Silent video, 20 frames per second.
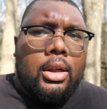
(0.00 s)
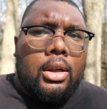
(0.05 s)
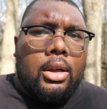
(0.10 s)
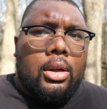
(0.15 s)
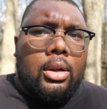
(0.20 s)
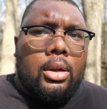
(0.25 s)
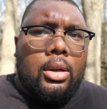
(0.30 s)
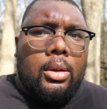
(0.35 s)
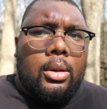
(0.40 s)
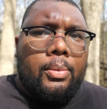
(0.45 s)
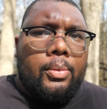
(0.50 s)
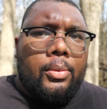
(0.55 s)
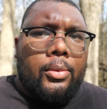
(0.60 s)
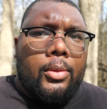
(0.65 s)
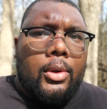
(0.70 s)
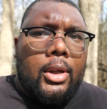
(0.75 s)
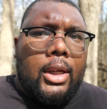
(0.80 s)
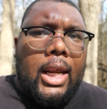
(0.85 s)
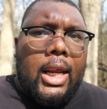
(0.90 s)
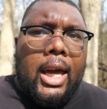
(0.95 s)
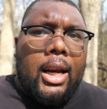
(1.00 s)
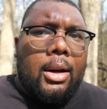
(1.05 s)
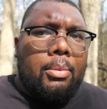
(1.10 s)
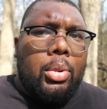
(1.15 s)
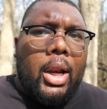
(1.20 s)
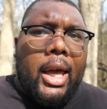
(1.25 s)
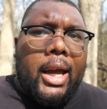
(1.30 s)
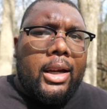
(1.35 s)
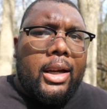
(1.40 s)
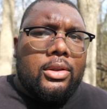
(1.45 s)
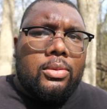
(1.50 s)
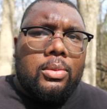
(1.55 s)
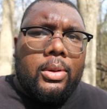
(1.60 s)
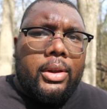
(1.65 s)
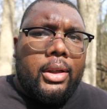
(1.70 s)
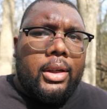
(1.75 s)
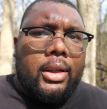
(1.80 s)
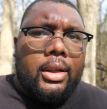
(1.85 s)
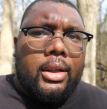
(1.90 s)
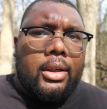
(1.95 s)
and had a blast
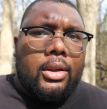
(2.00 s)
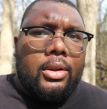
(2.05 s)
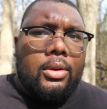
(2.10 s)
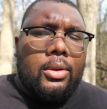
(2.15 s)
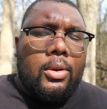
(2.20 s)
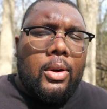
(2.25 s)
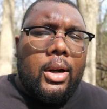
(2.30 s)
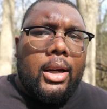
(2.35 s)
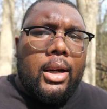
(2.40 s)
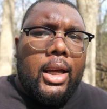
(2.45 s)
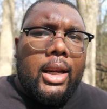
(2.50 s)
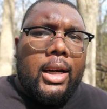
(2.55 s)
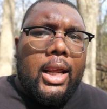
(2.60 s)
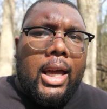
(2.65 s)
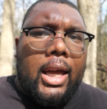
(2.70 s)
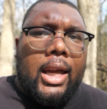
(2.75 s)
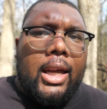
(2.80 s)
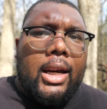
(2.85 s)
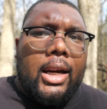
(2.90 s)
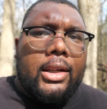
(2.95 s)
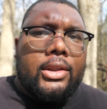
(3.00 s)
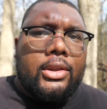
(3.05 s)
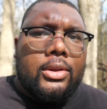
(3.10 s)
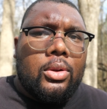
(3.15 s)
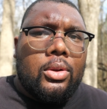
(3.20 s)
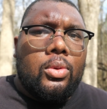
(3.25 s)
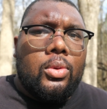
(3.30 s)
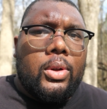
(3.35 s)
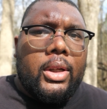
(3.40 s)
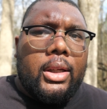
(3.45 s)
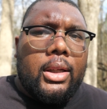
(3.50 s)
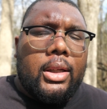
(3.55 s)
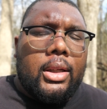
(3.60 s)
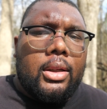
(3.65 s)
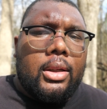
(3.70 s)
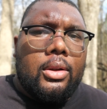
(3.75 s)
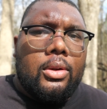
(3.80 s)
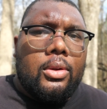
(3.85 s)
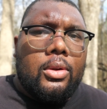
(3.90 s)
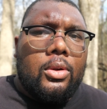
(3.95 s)
with it. I hate I sold it,
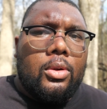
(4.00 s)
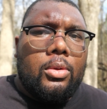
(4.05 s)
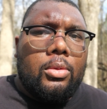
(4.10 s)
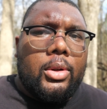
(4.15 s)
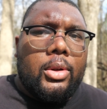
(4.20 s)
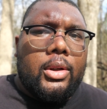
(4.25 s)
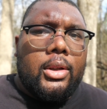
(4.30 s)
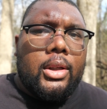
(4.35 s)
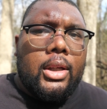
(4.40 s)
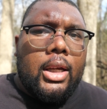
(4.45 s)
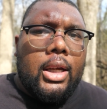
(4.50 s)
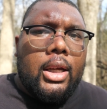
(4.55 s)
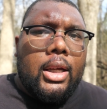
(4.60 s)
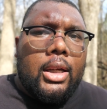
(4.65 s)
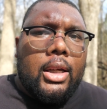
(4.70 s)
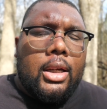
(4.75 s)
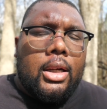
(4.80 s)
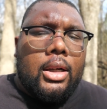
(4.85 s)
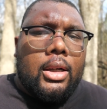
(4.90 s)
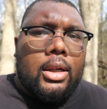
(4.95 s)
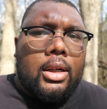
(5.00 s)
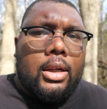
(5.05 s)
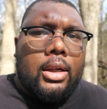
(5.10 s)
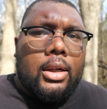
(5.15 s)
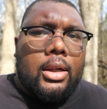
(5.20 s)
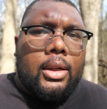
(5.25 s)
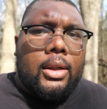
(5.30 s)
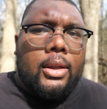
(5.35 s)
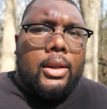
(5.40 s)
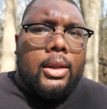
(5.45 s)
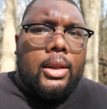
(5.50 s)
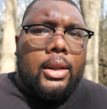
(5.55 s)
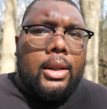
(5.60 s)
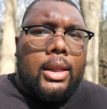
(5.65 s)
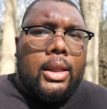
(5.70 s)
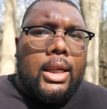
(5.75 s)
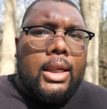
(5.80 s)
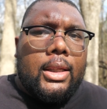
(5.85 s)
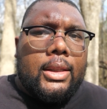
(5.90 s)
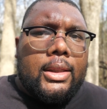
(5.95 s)
but
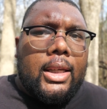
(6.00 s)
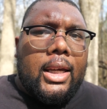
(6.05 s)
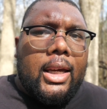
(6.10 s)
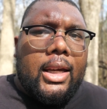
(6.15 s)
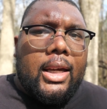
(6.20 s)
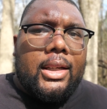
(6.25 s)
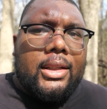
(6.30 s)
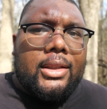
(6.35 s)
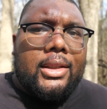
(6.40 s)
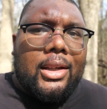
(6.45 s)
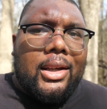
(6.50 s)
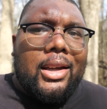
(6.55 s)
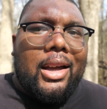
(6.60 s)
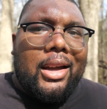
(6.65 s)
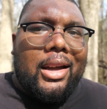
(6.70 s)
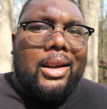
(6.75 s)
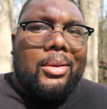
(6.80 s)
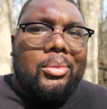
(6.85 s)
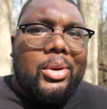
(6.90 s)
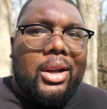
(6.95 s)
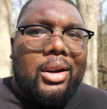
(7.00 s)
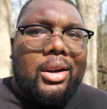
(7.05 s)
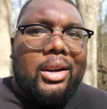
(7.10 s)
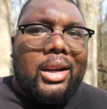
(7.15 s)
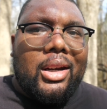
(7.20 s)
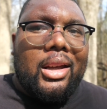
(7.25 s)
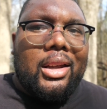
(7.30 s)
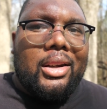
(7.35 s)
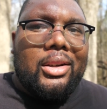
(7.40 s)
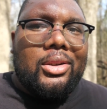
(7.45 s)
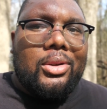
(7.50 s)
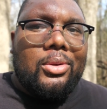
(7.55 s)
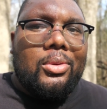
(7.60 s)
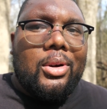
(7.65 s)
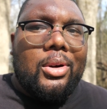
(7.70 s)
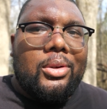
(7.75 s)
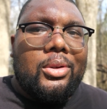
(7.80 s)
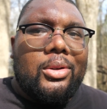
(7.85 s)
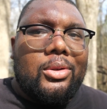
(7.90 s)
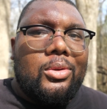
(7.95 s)
these days I am carrying that
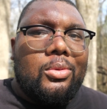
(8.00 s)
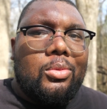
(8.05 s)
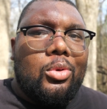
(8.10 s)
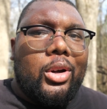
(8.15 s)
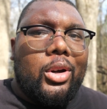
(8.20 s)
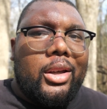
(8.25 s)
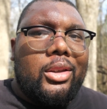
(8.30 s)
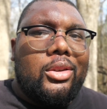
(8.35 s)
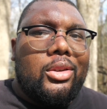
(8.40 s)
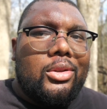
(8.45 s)
200, 218,